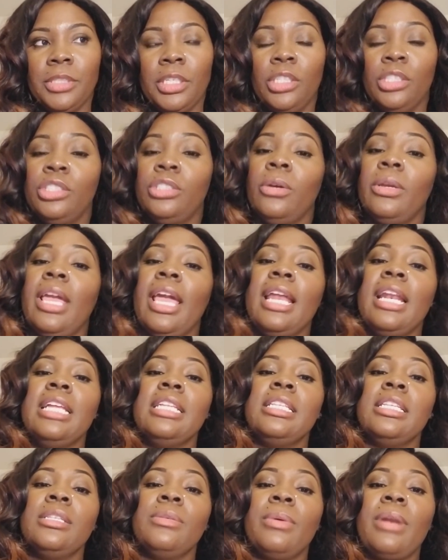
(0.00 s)

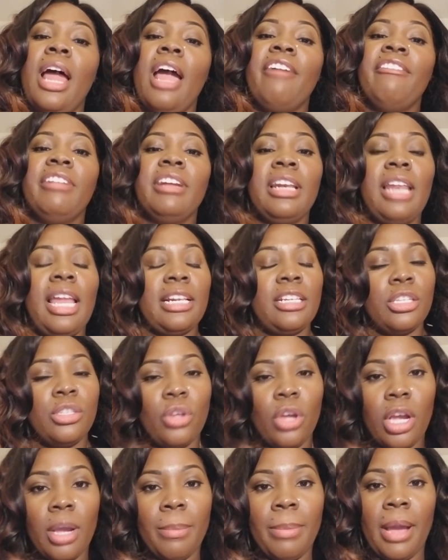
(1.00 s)
This is what I really like to
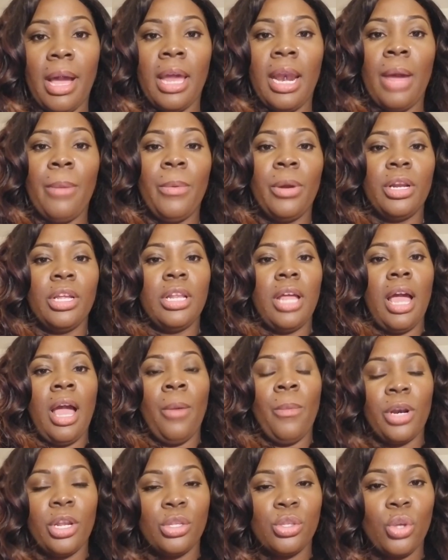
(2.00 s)
talk about. I want
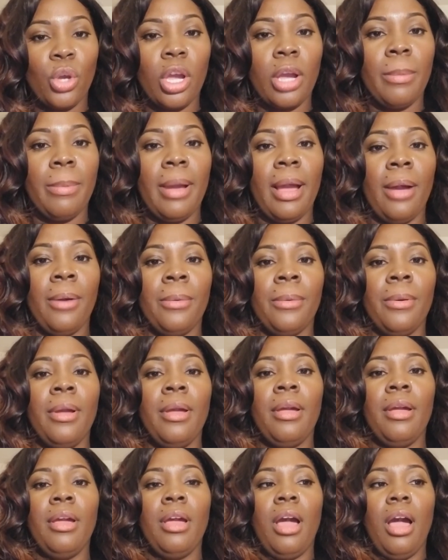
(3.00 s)
to talk about
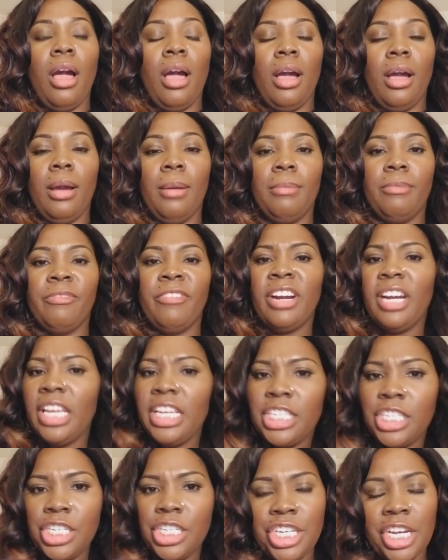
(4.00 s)

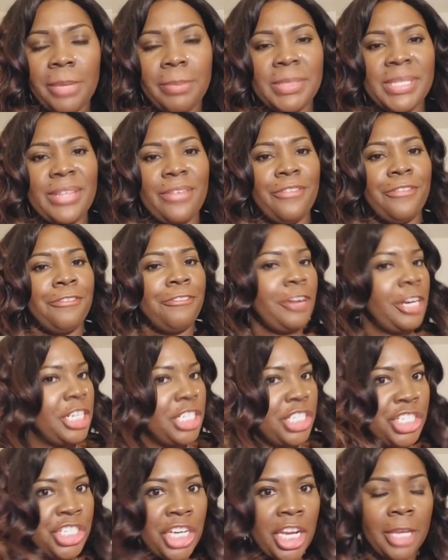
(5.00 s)
relationships,
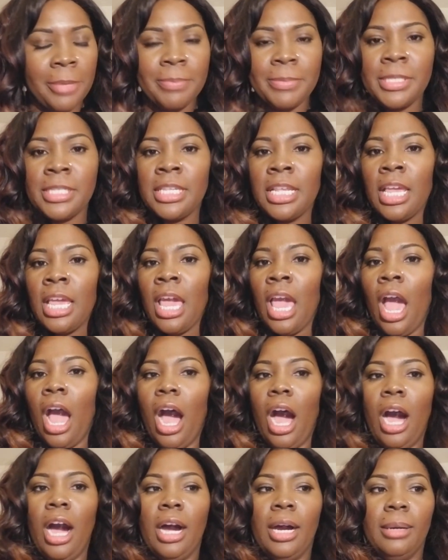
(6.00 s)
friendships,
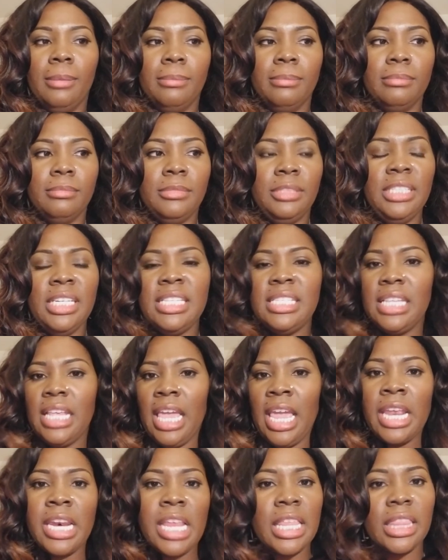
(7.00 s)
just
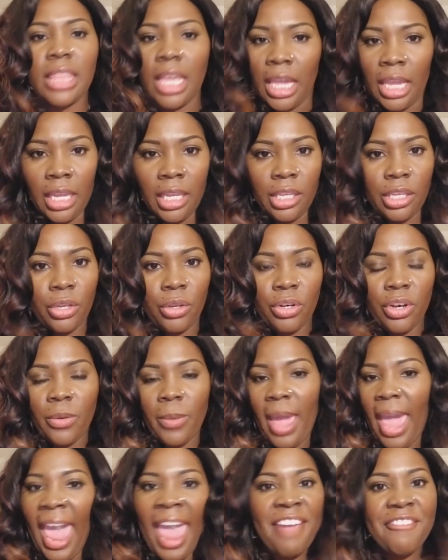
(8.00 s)
anything, you
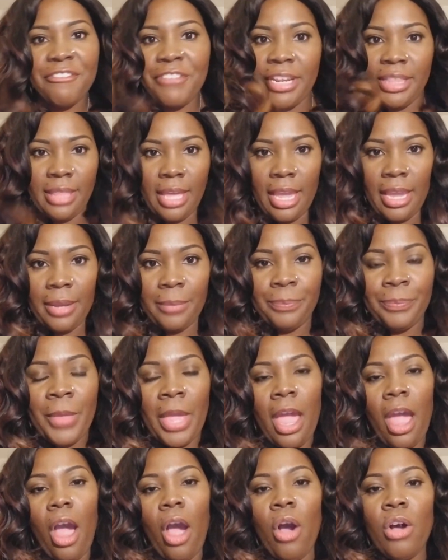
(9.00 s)
know, everything.
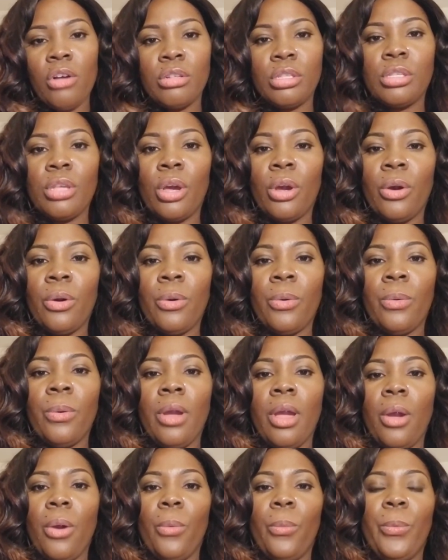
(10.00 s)
Also,
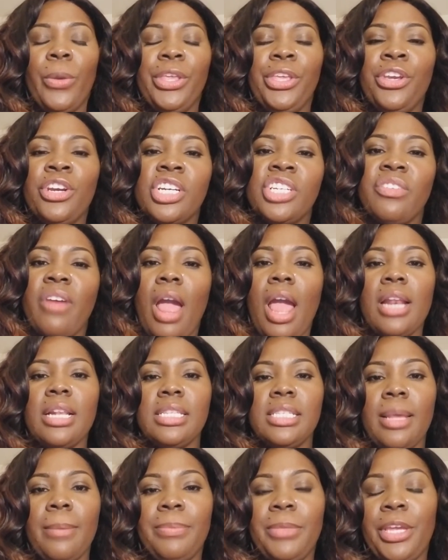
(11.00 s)
when you're trying
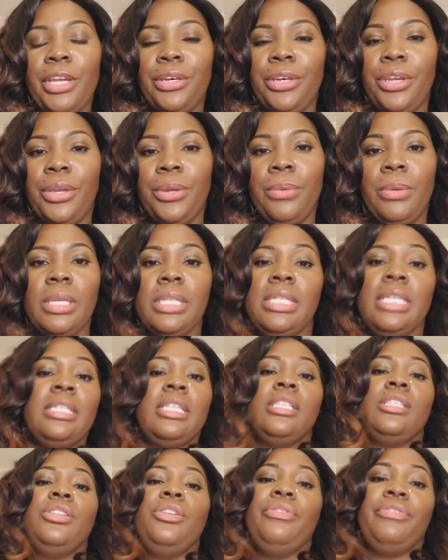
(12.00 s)
something new, because this
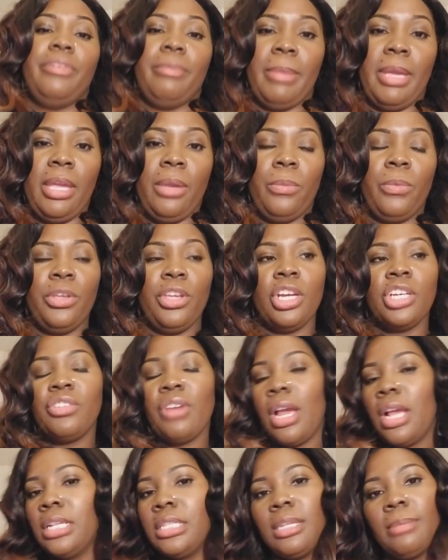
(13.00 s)
is new for me, when you're
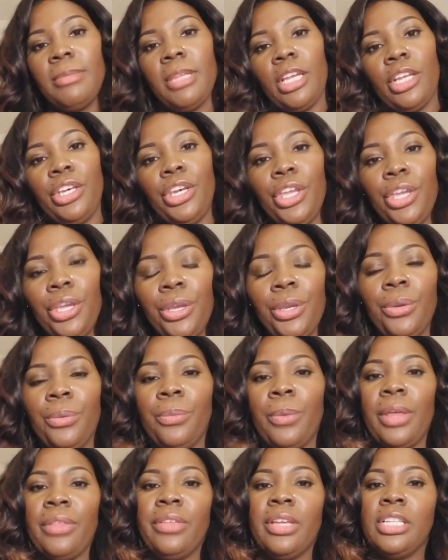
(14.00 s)
trying something new,
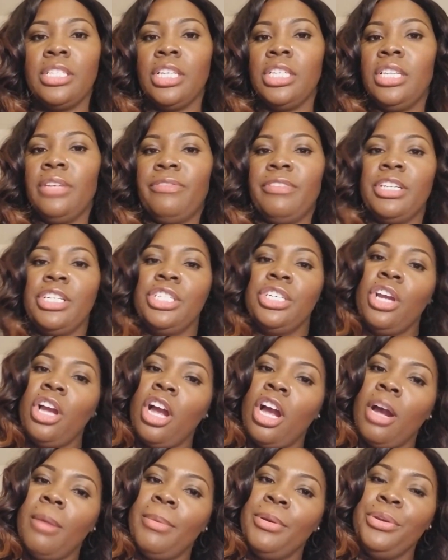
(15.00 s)
whether it's a different
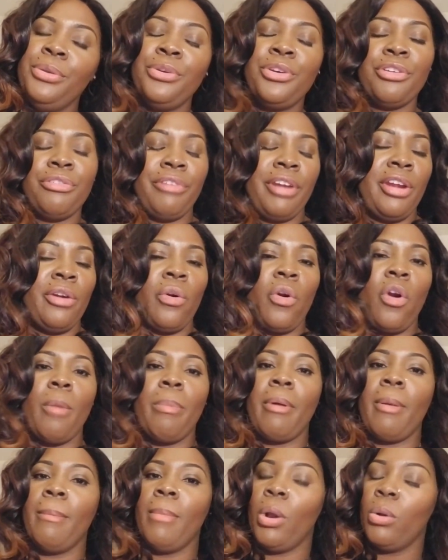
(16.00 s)
job, a new career, or a
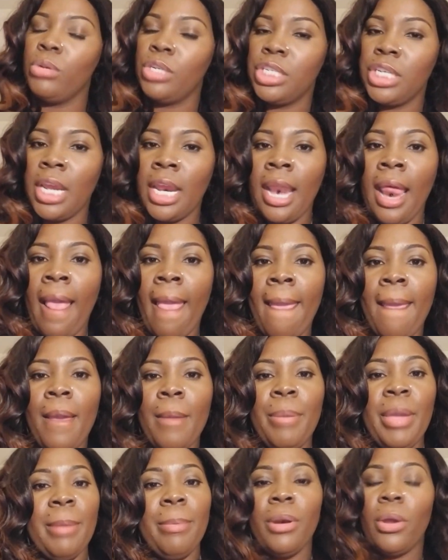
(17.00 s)
promotion,
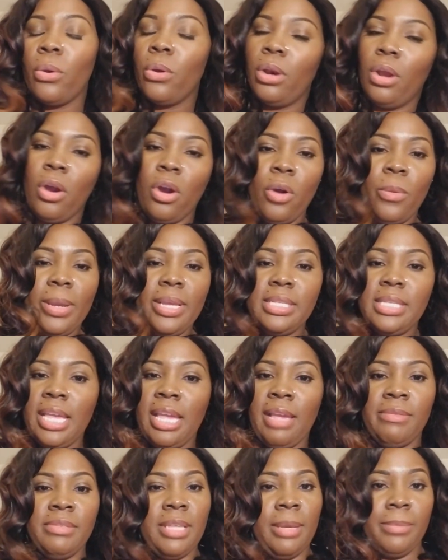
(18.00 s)
people are going to always
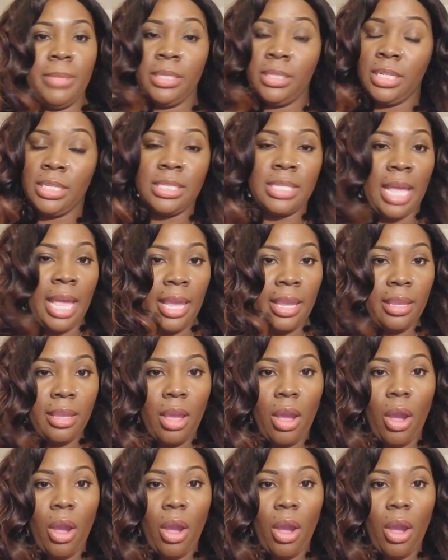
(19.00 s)
have something to say.